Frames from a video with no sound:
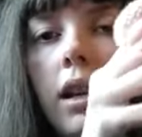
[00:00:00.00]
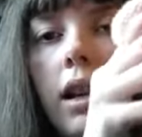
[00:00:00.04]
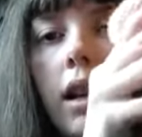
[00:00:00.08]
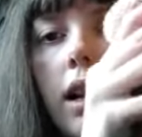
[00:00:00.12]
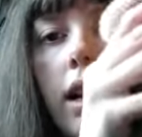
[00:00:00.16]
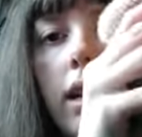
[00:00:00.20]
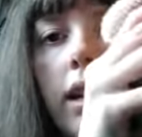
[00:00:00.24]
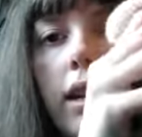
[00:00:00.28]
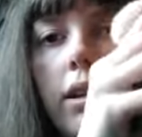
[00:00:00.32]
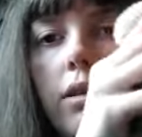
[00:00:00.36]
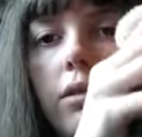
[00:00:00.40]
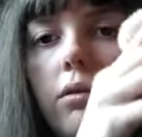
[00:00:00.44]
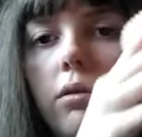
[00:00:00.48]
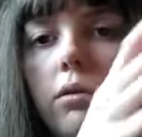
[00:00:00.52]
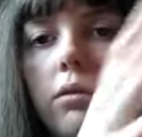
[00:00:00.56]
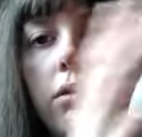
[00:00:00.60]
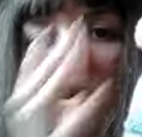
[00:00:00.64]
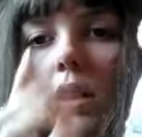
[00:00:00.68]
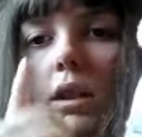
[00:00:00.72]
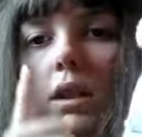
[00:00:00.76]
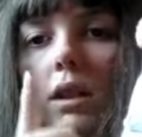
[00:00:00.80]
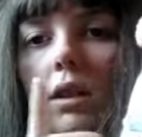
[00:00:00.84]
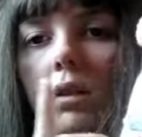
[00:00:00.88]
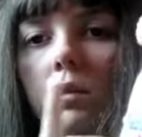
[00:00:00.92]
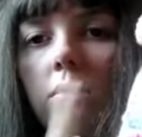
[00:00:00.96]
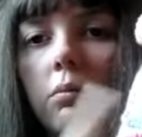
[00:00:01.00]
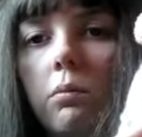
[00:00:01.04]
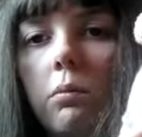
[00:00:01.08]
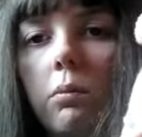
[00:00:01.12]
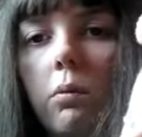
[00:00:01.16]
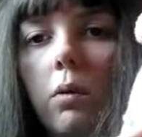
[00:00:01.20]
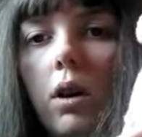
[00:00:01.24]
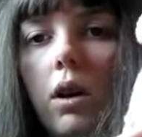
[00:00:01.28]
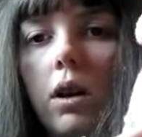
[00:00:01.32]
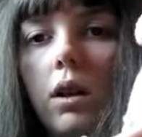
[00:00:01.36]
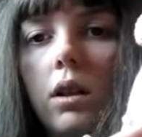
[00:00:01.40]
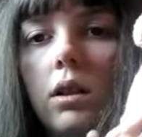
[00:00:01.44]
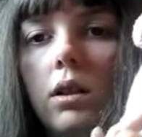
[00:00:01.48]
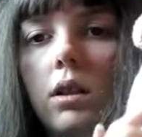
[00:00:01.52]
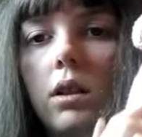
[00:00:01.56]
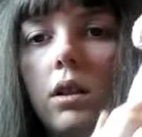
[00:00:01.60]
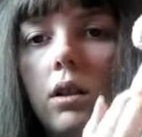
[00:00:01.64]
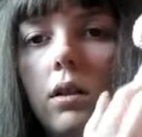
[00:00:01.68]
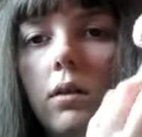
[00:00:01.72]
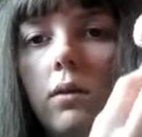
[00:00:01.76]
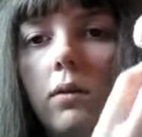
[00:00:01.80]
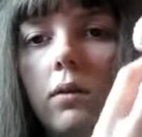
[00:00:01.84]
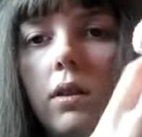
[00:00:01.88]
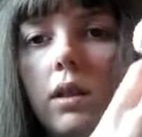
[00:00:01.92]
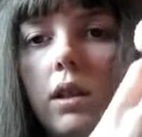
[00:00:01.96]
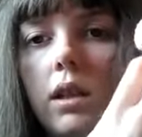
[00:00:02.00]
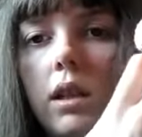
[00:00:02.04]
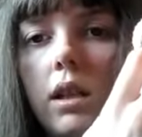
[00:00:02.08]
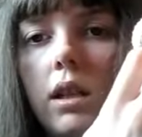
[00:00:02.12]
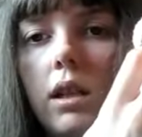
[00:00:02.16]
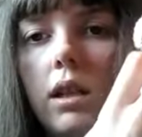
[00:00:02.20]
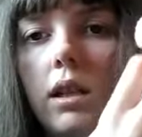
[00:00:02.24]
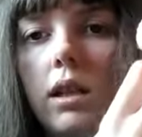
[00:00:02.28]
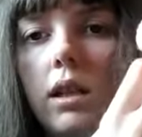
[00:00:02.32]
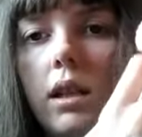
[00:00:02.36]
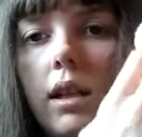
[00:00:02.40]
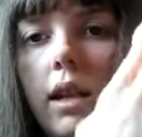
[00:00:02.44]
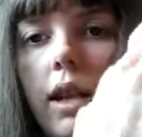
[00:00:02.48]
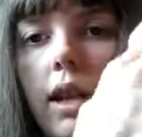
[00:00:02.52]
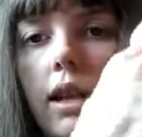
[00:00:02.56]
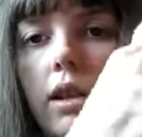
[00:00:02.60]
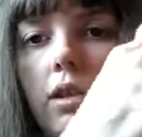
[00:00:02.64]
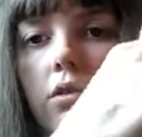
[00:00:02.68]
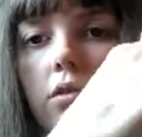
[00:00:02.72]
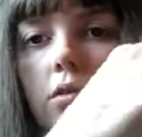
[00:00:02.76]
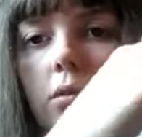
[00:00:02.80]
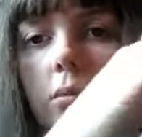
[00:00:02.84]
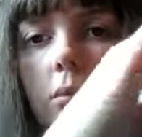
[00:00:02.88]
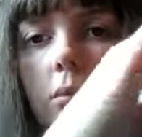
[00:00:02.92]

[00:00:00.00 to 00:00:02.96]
and I only did one of the extra